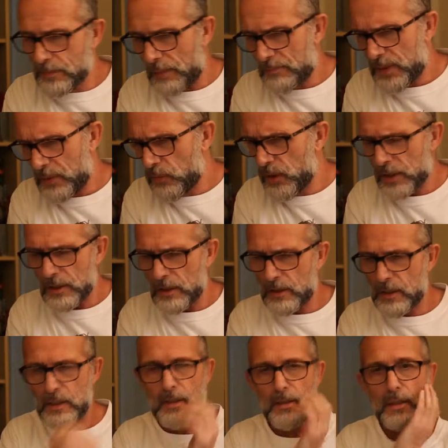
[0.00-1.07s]
I've been working
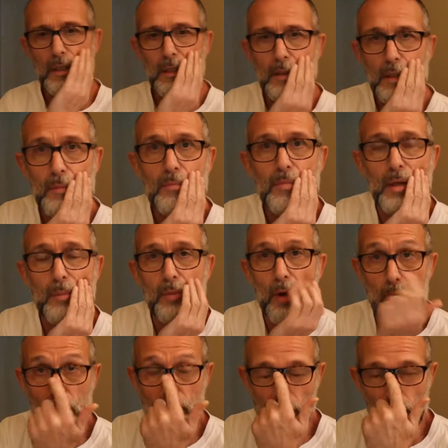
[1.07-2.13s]
on a
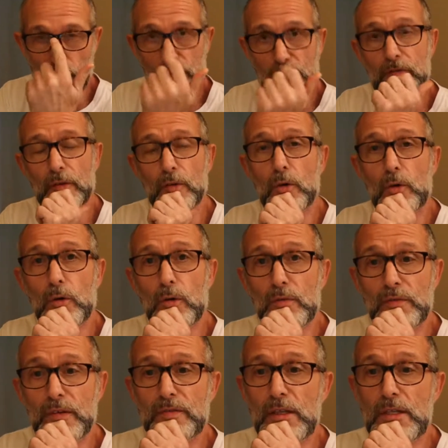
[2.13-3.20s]
blog post for
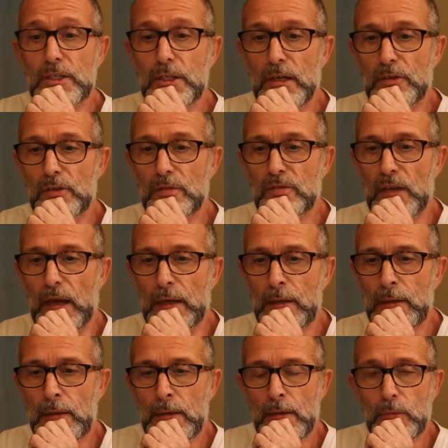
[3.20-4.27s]
50 Shades of Zen,
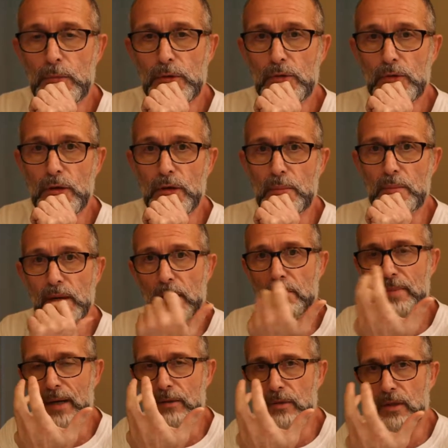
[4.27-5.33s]
which is going to be
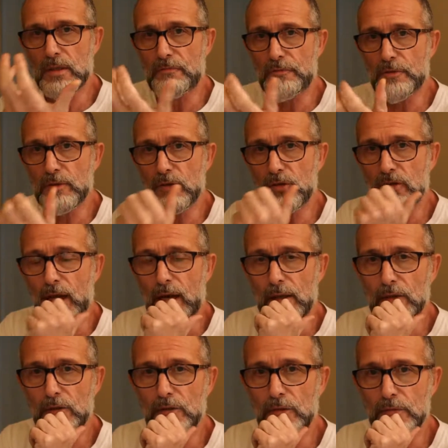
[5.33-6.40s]
about the different
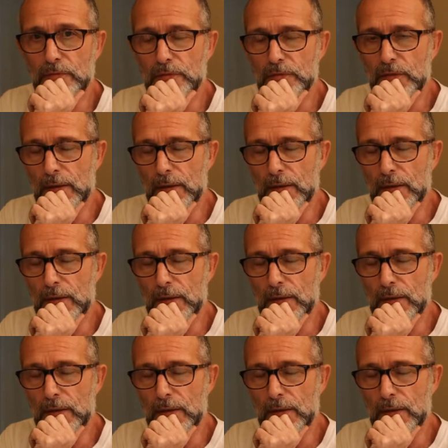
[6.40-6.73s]
styles of,